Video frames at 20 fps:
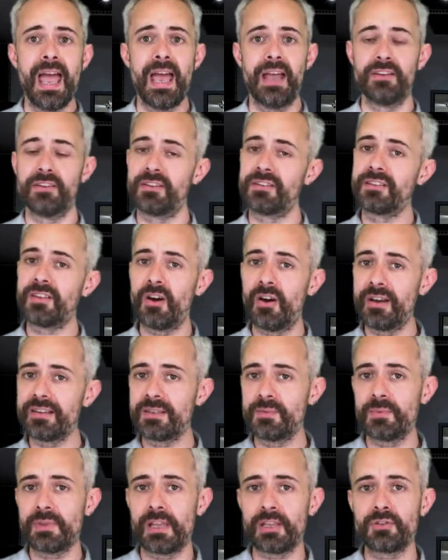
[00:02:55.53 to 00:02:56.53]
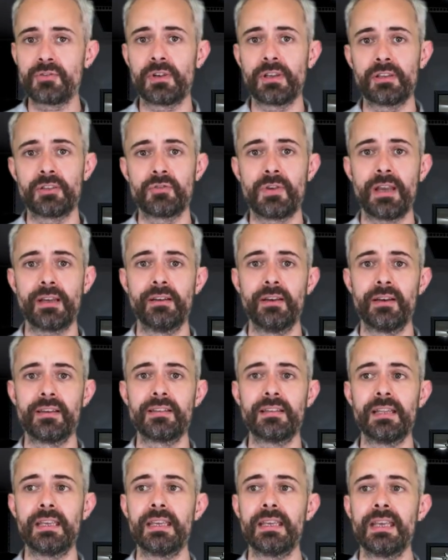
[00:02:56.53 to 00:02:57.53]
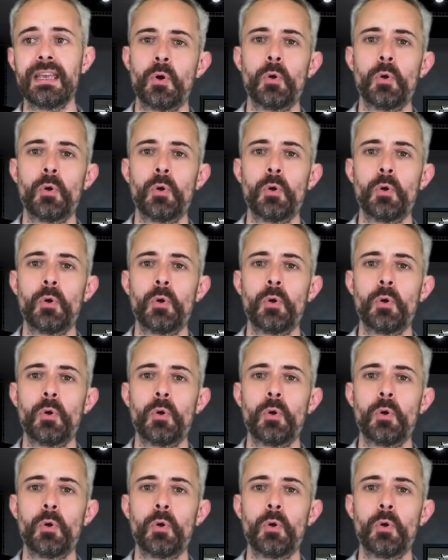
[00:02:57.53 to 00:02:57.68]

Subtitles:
and just ties in with that track nicely.